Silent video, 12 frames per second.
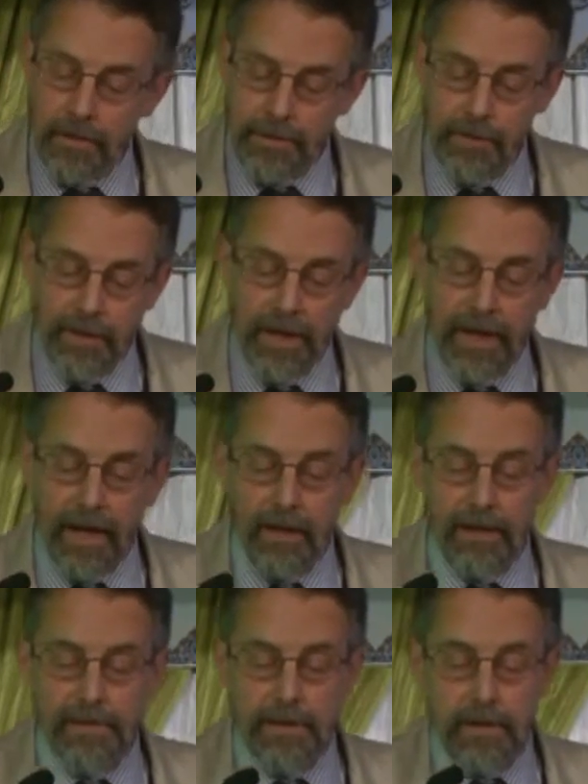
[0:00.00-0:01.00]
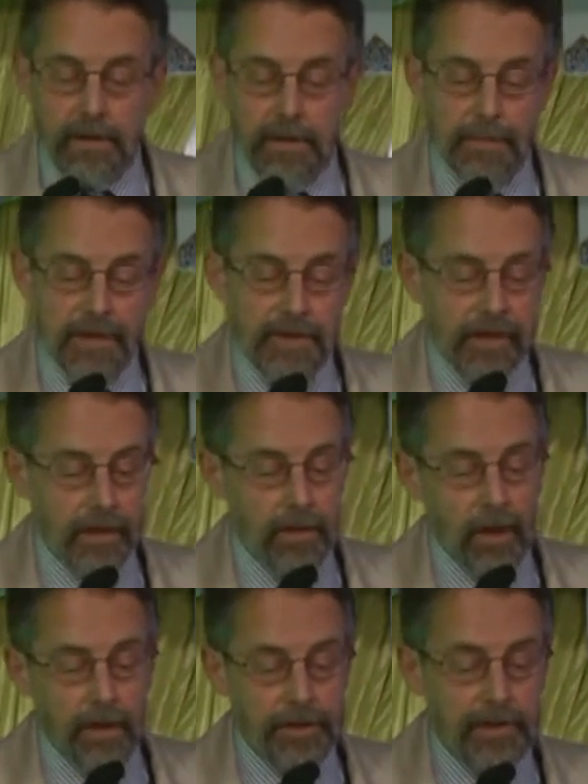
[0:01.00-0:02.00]
the Sunni caliphs, especially
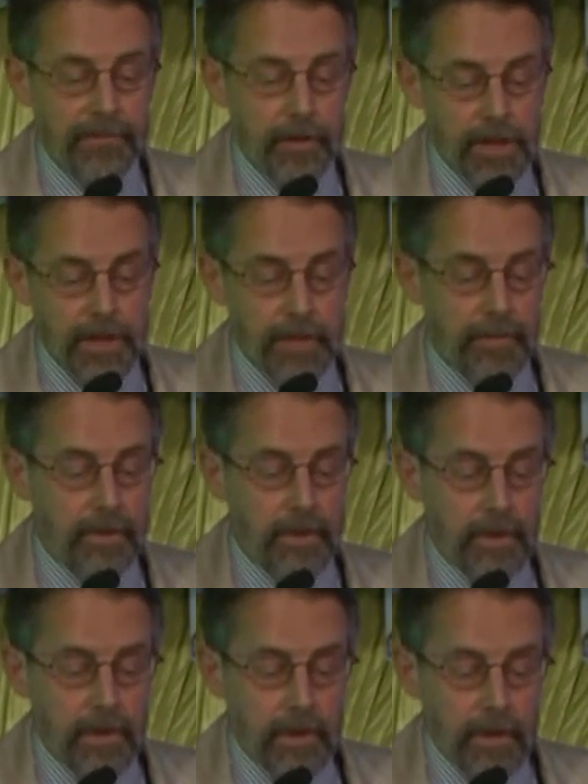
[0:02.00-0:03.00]
Al-Qadir, for example,